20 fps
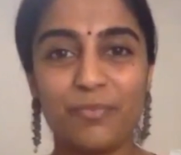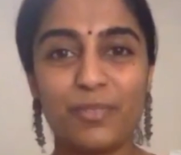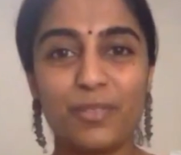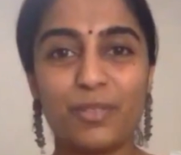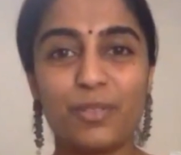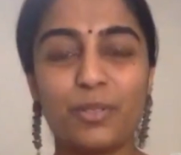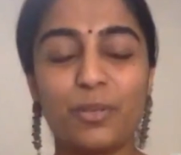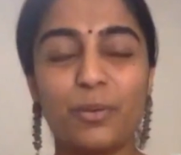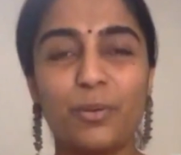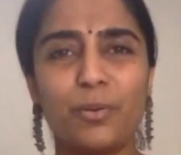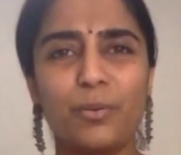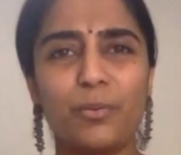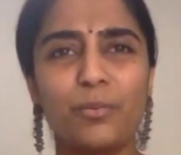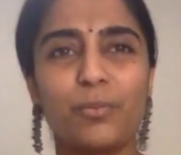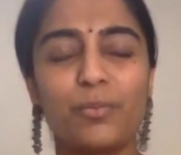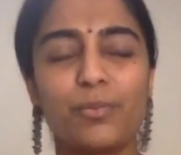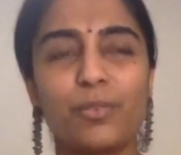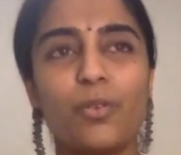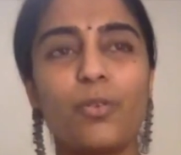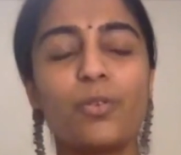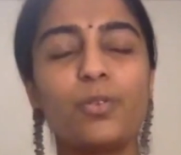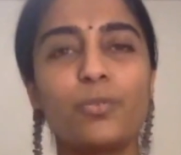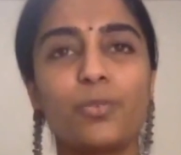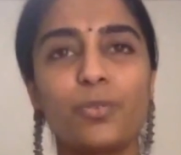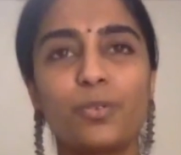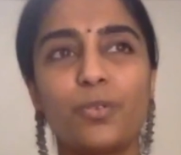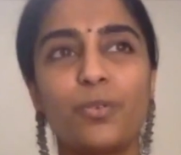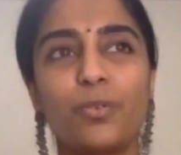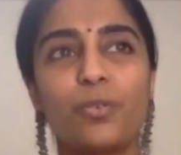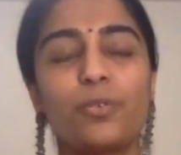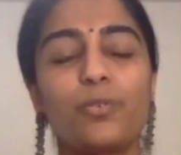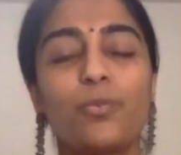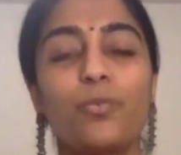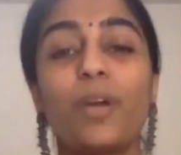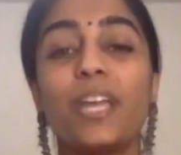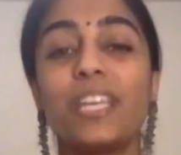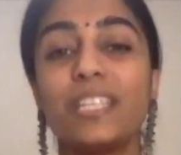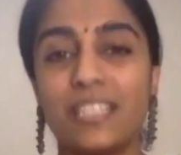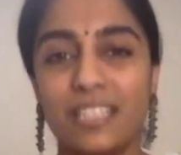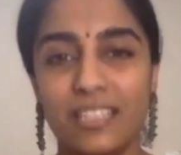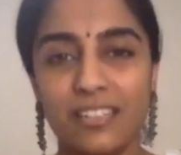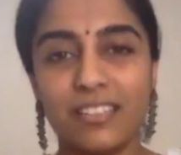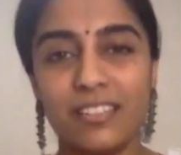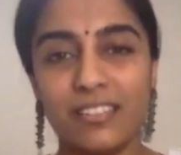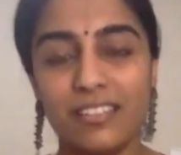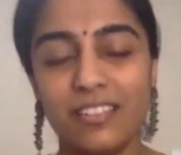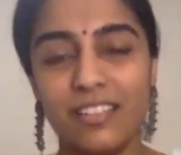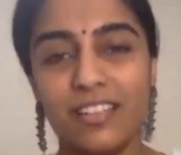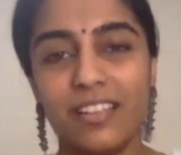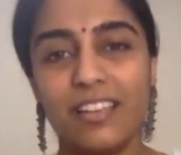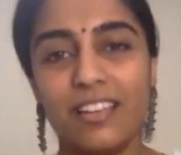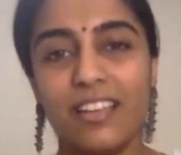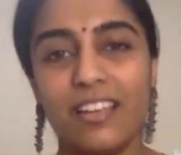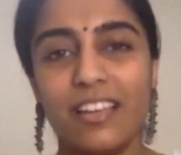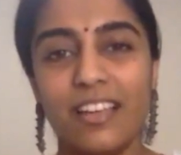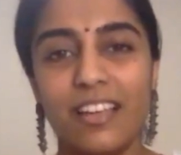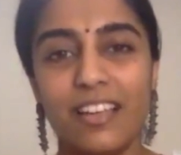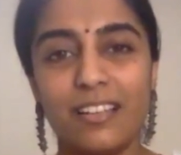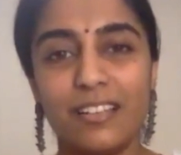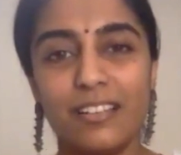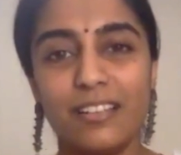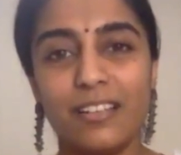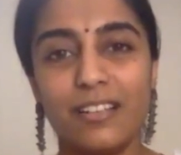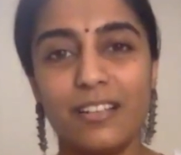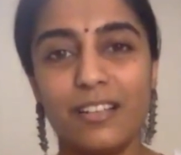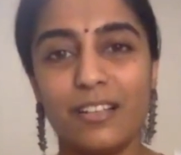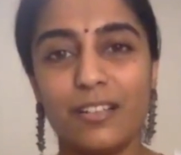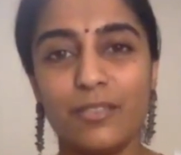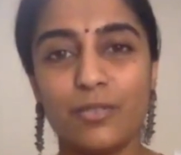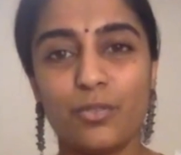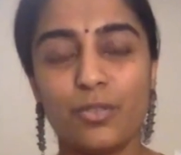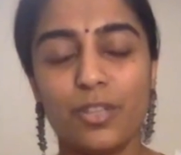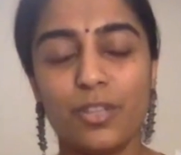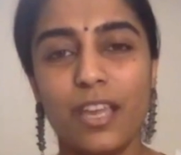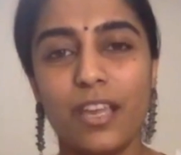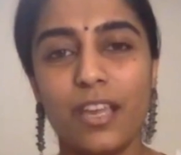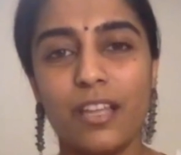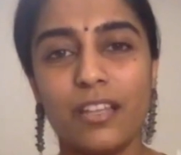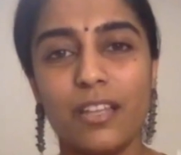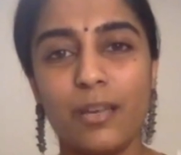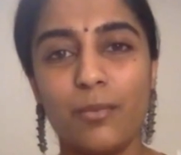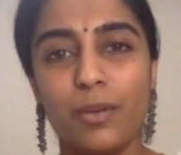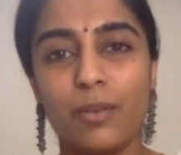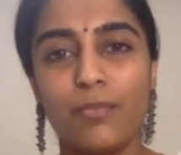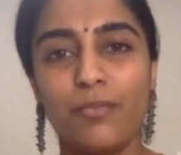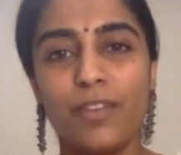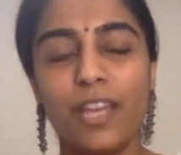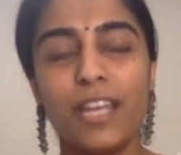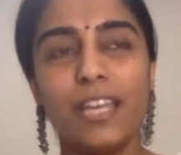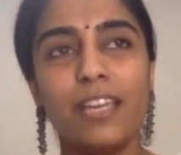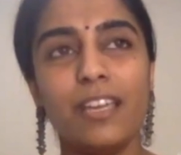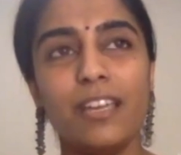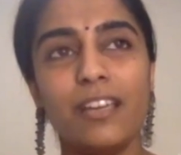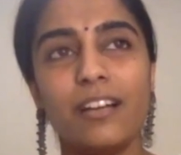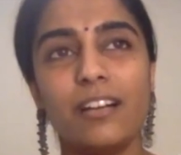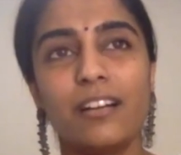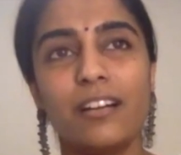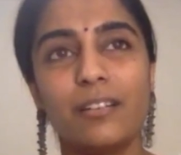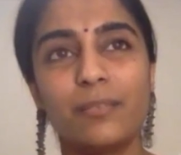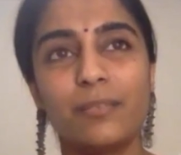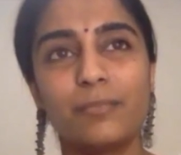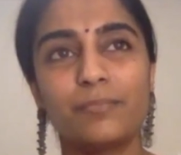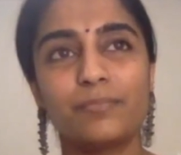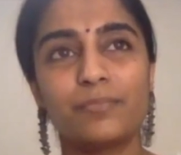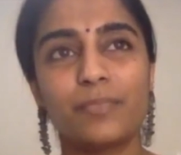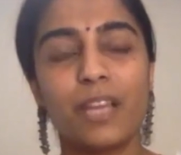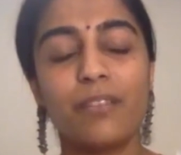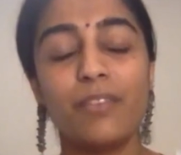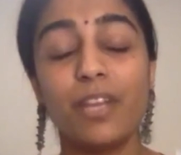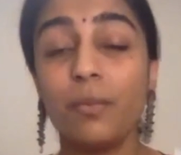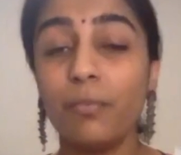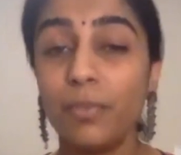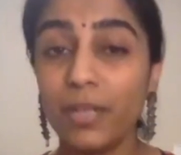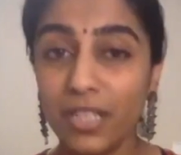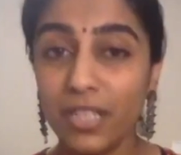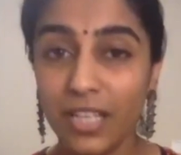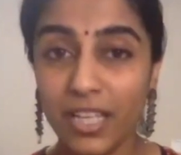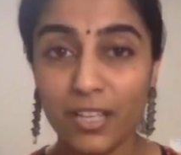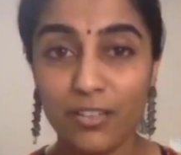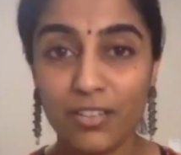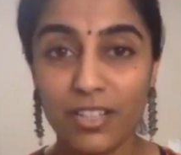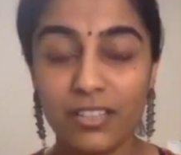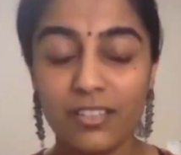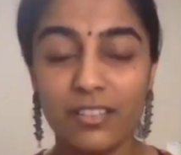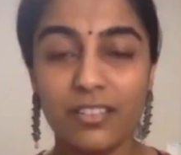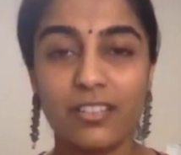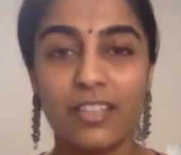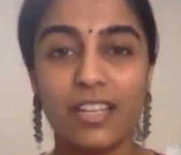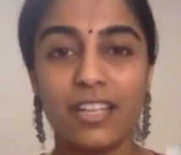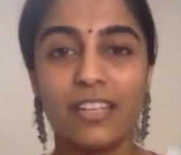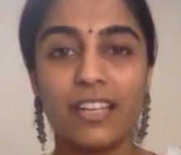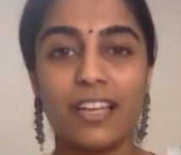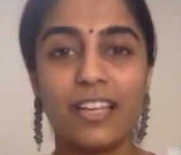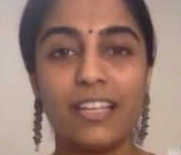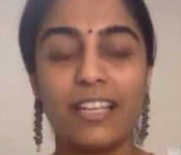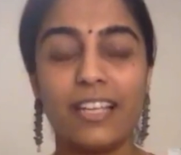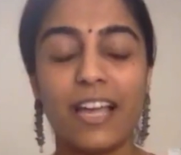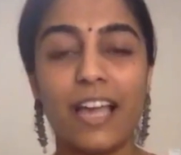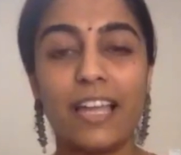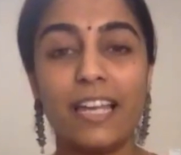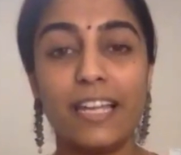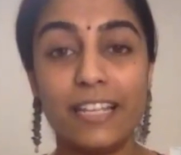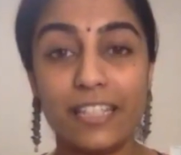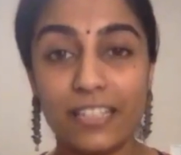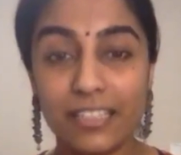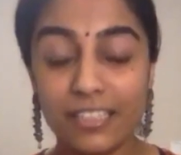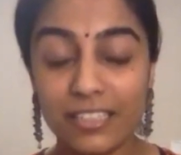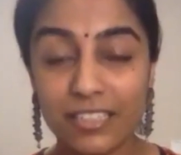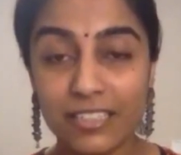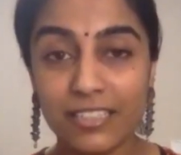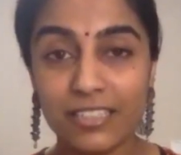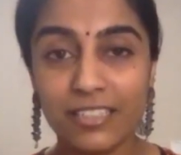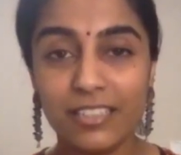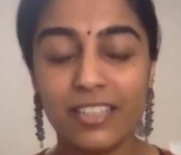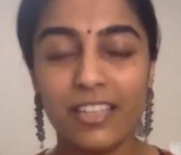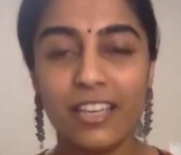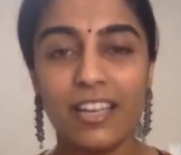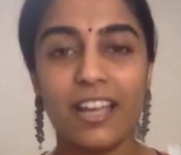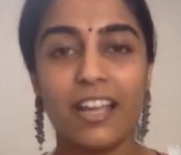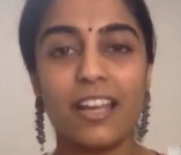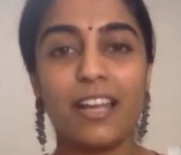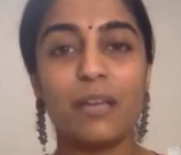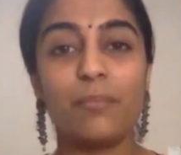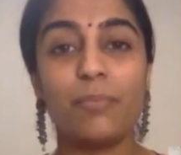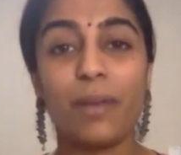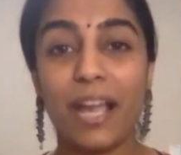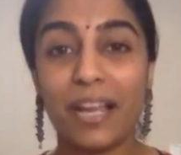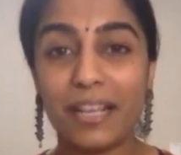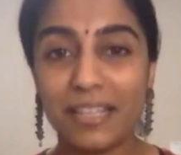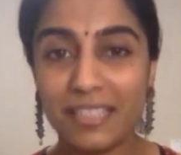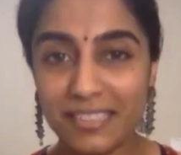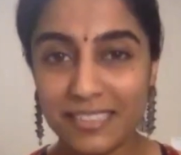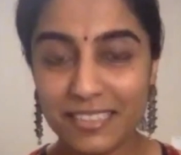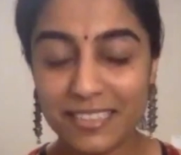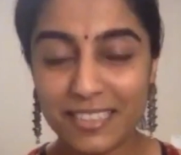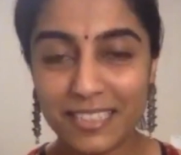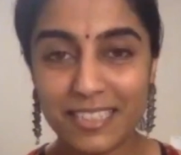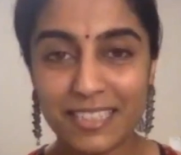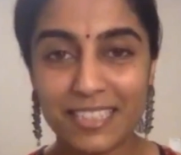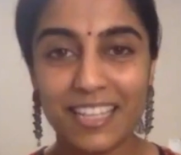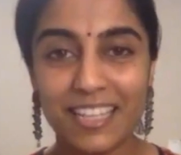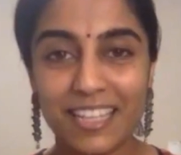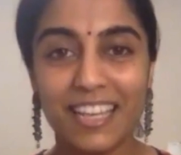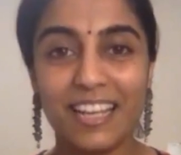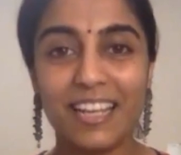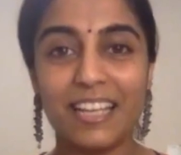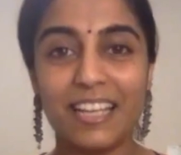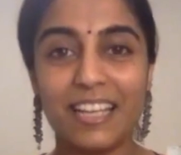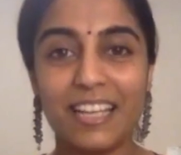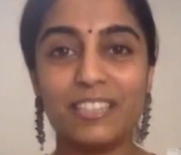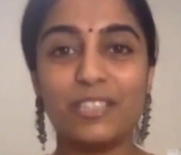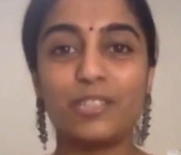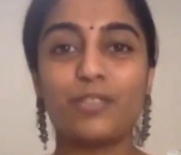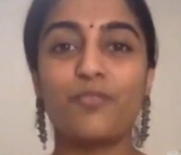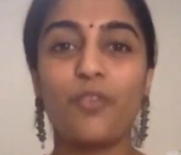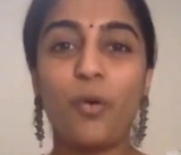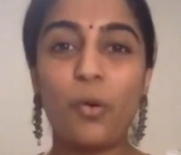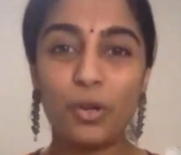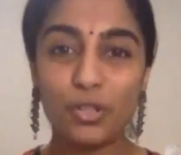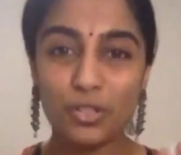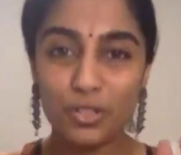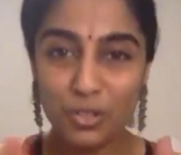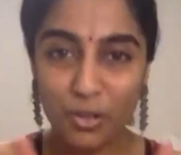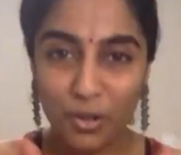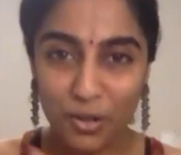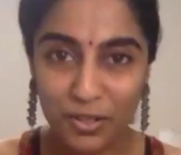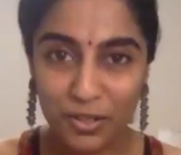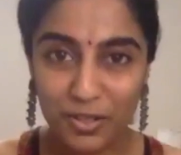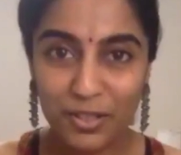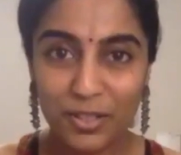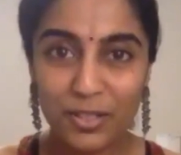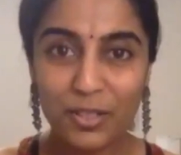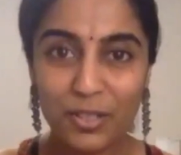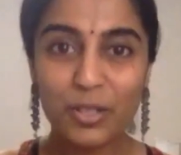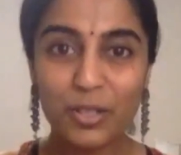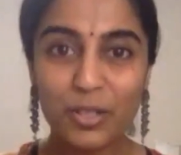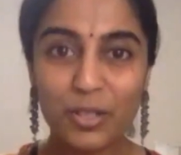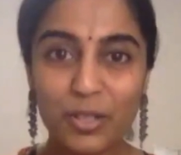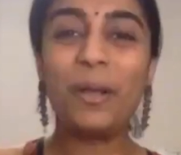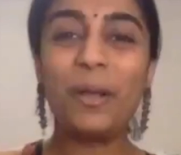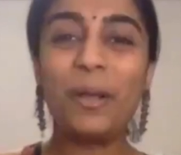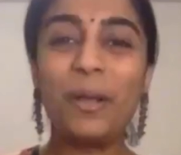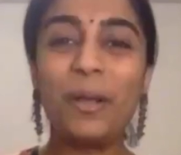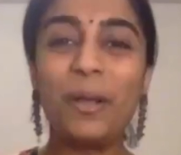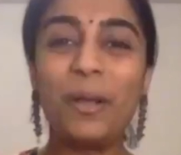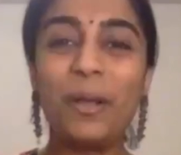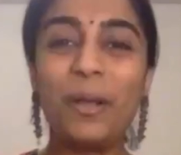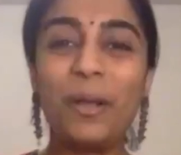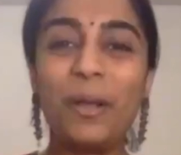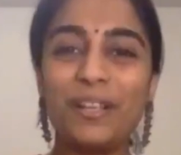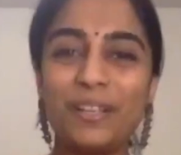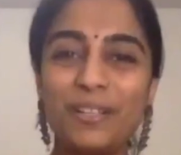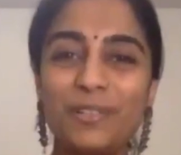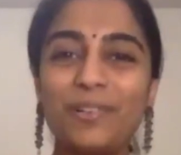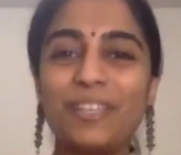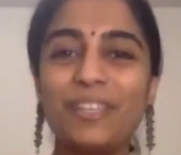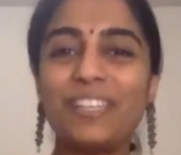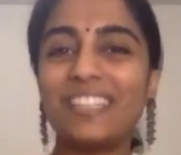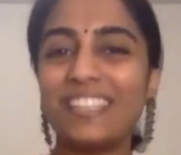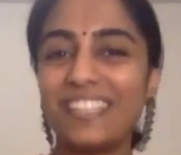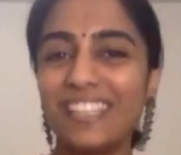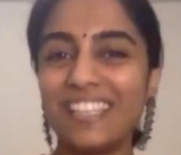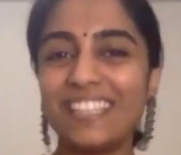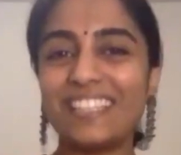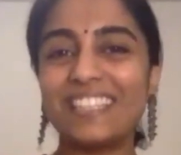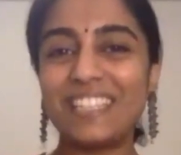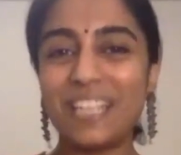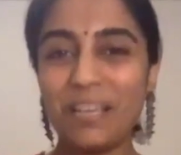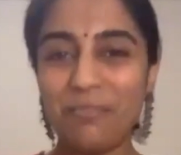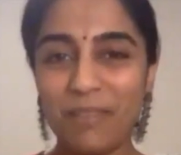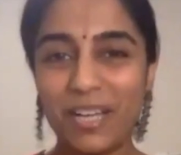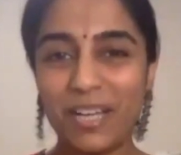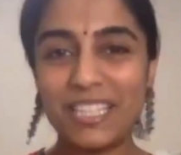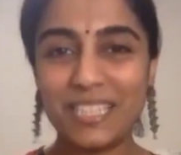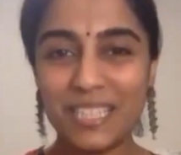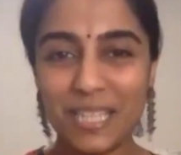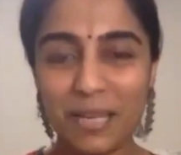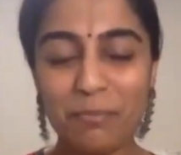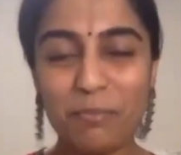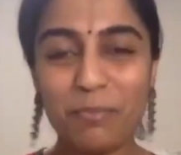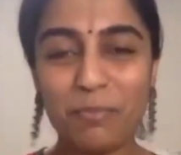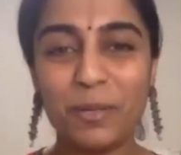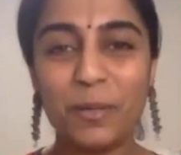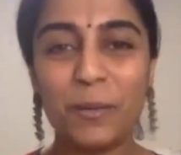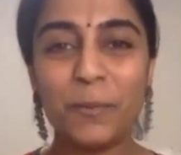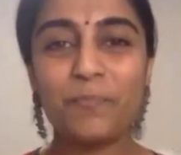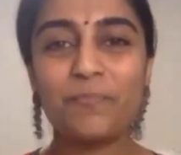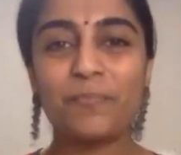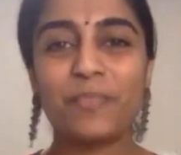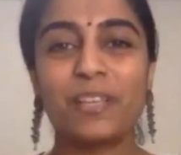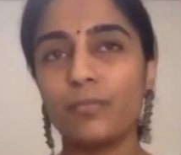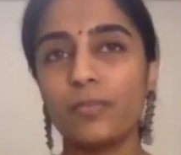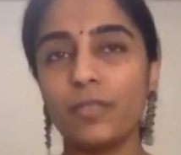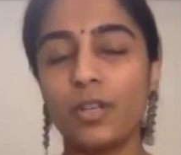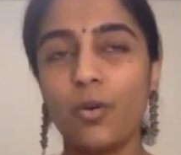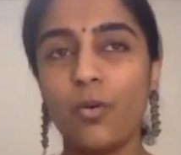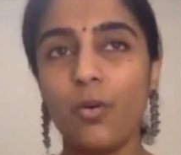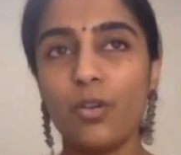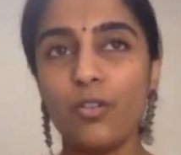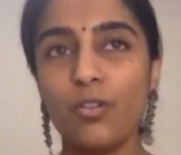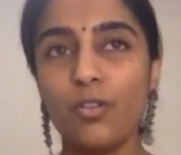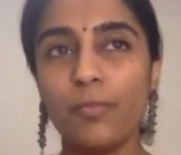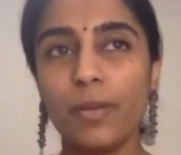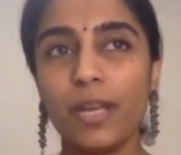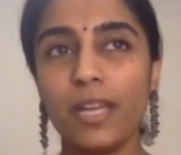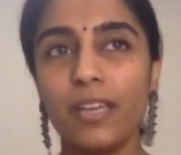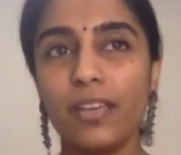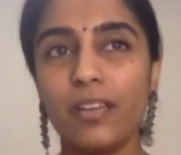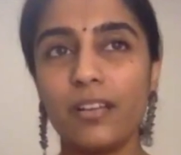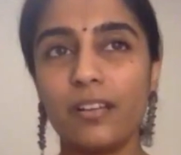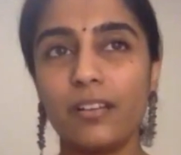So don't waste it. And so they were very particular that I learned and I practiced and I just focused on doing doing things step by step. The whole of my